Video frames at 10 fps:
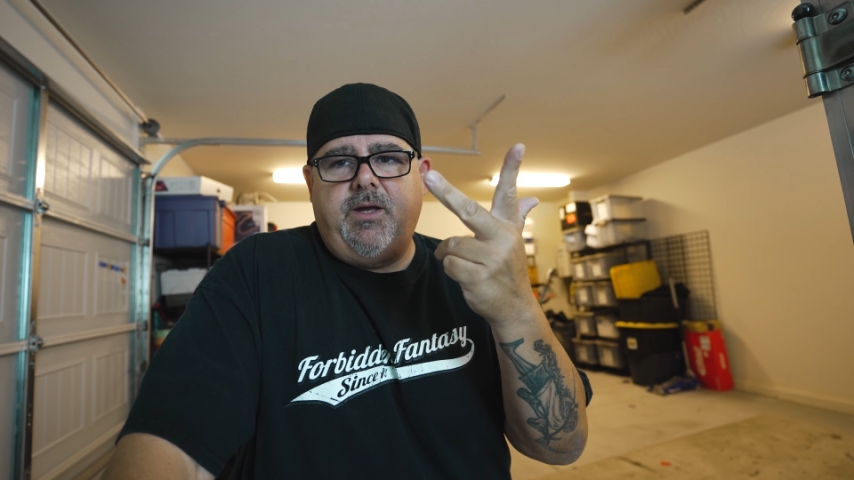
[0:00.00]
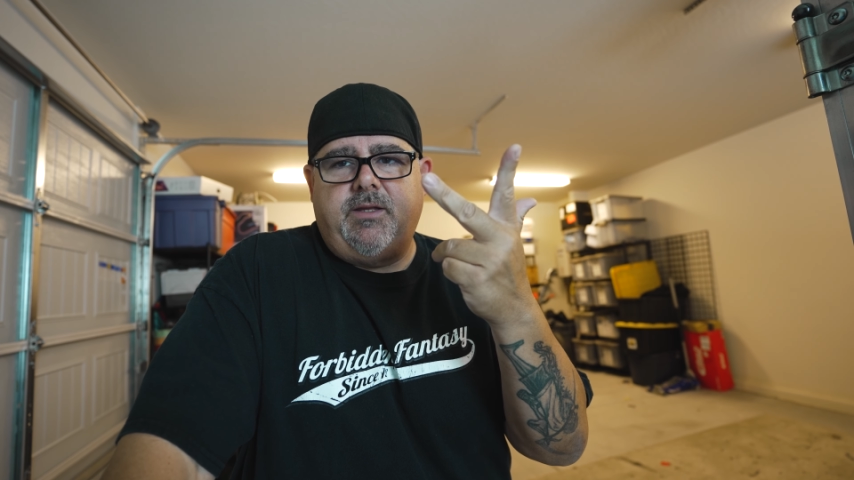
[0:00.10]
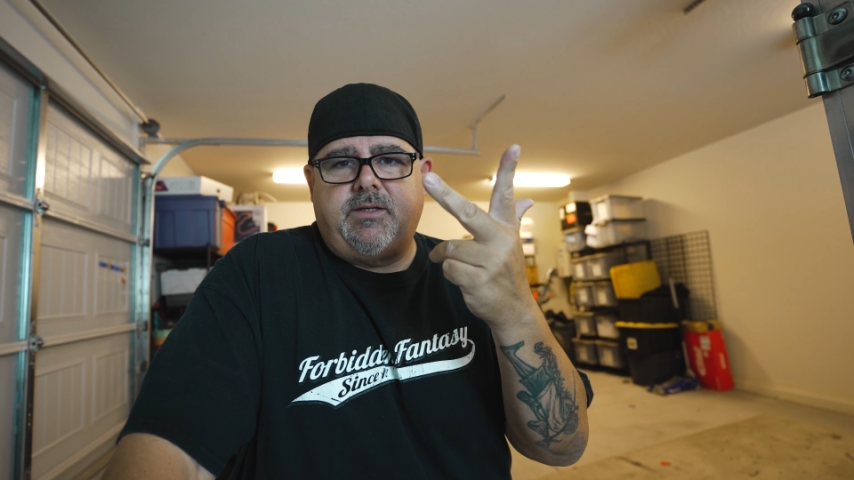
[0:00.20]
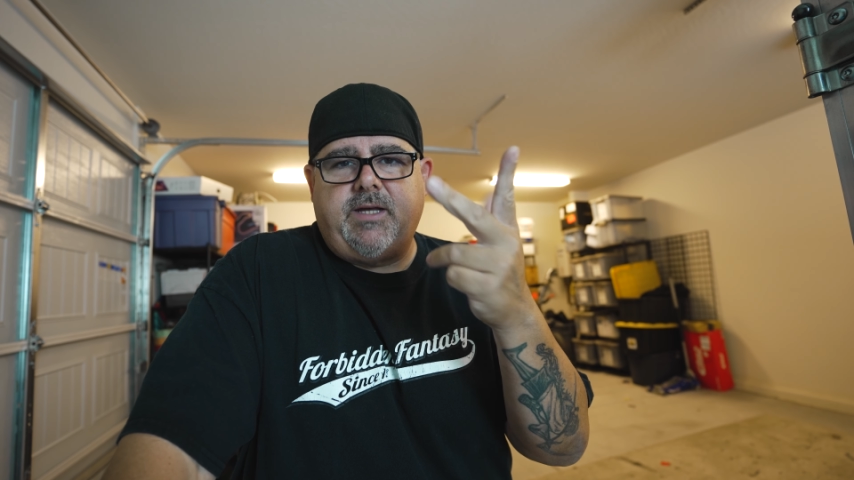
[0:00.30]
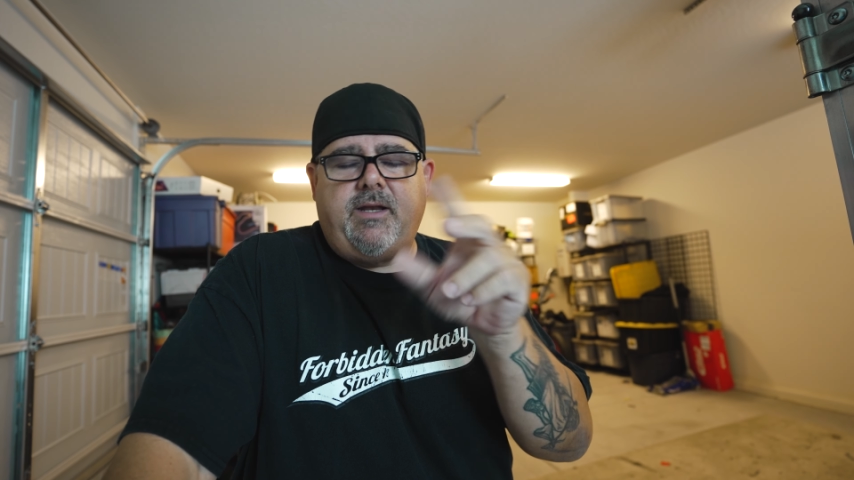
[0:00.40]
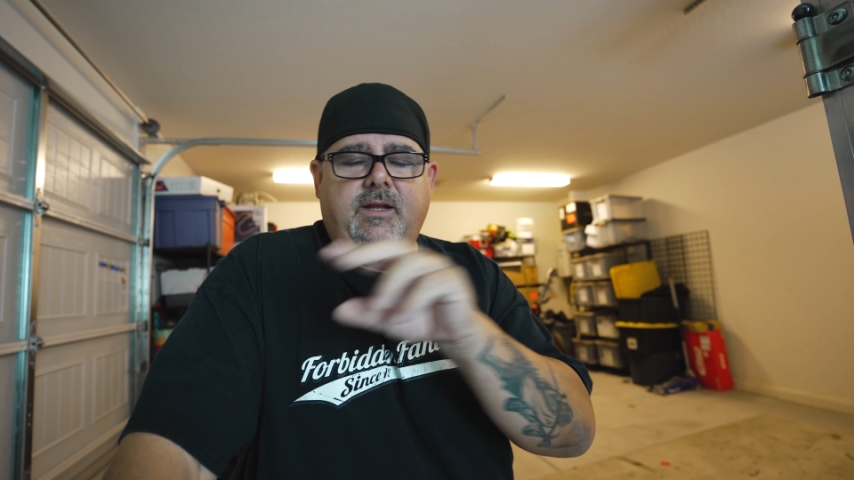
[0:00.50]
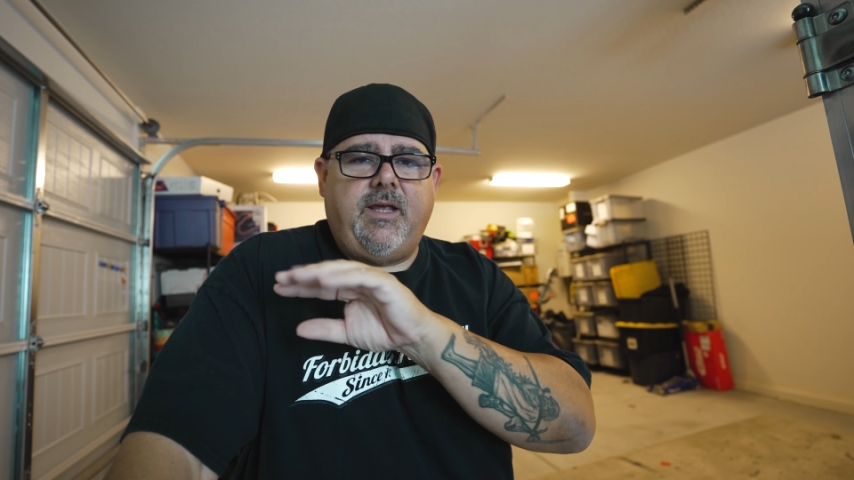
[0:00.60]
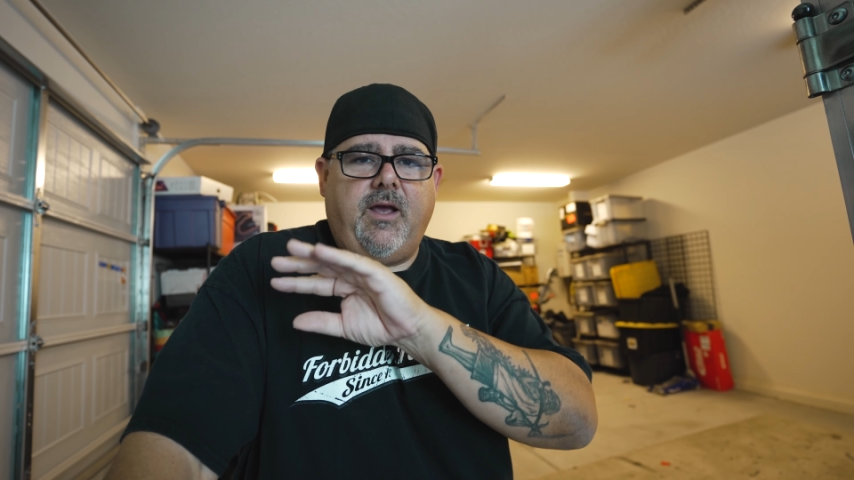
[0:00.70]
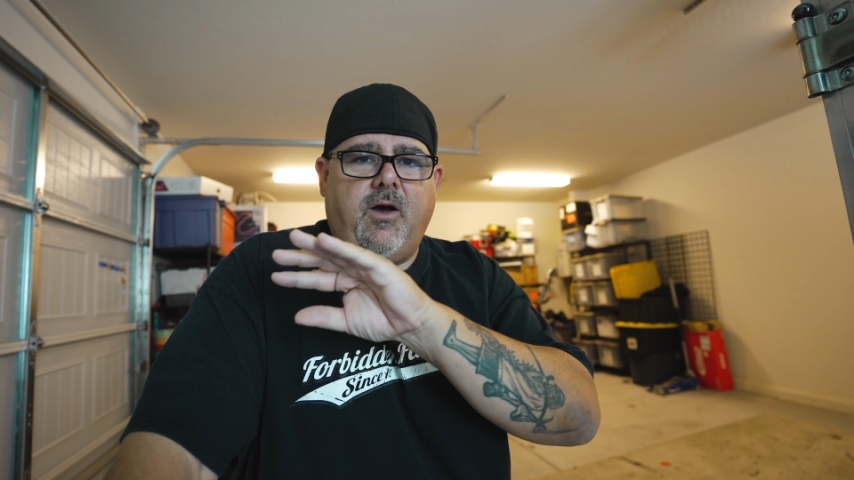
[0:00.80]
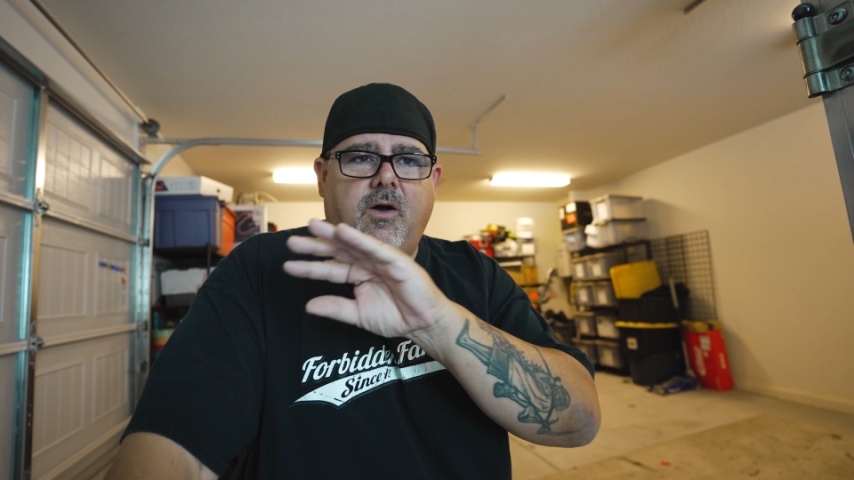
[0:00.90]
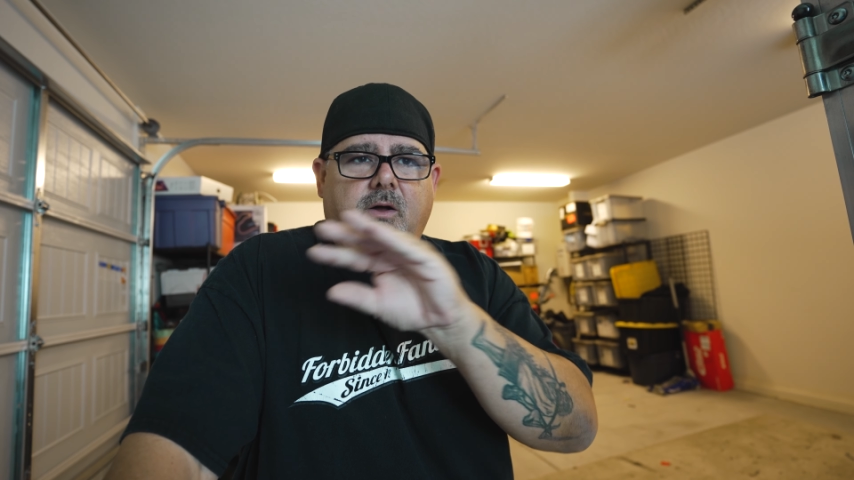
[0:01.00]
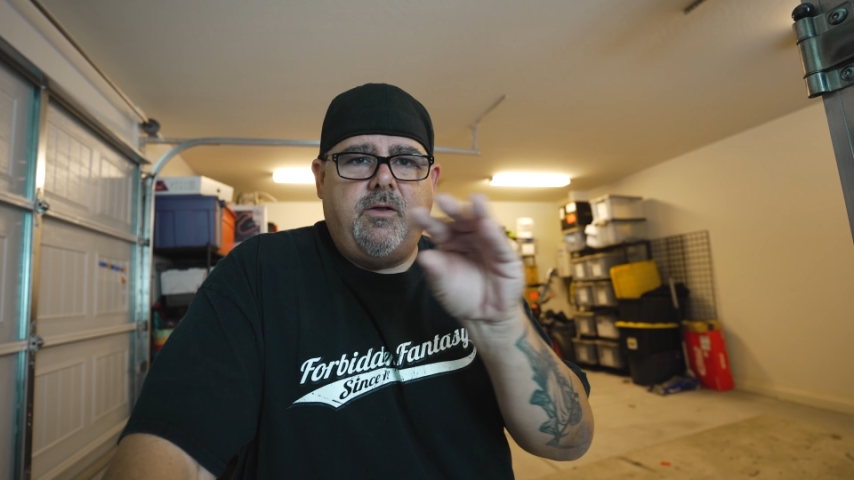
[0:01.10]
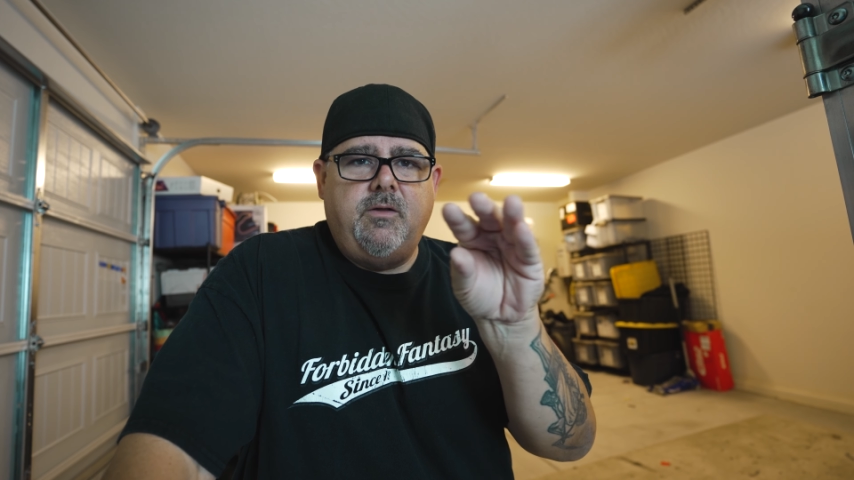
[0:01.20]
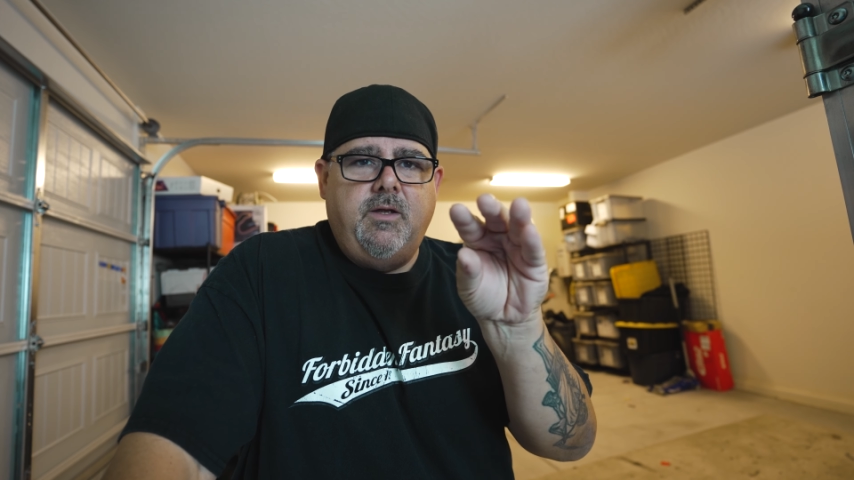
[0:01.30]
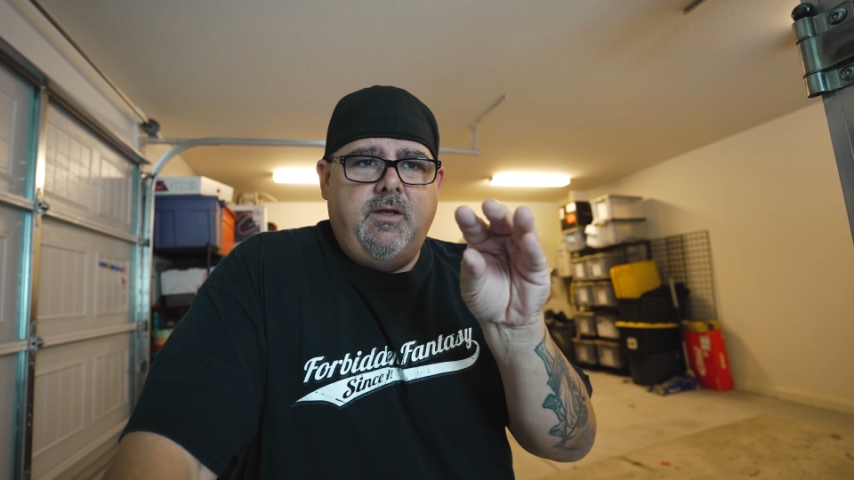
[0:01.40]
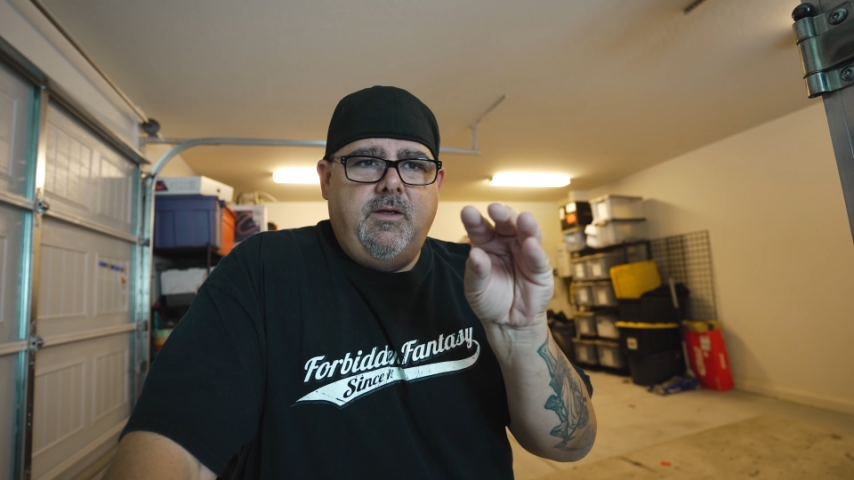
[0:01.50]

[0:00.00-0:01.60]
and the Titan, and they all